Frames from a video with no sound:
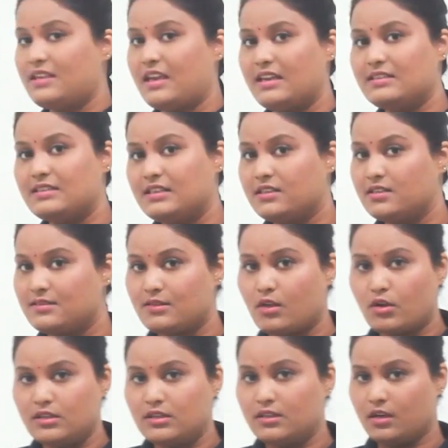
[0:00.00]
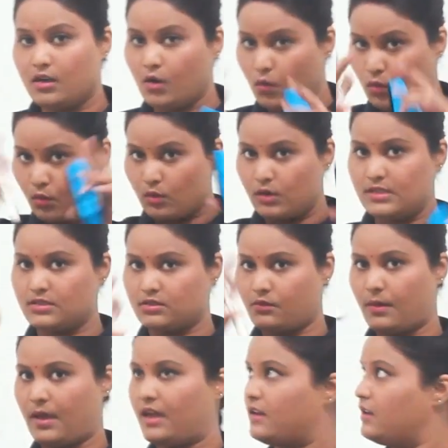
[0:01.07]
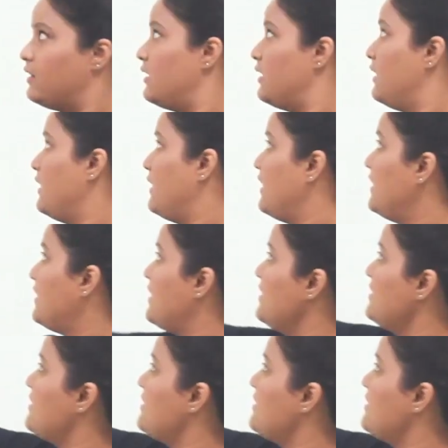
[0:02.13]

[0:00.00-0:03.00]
case it is not the whole square, it is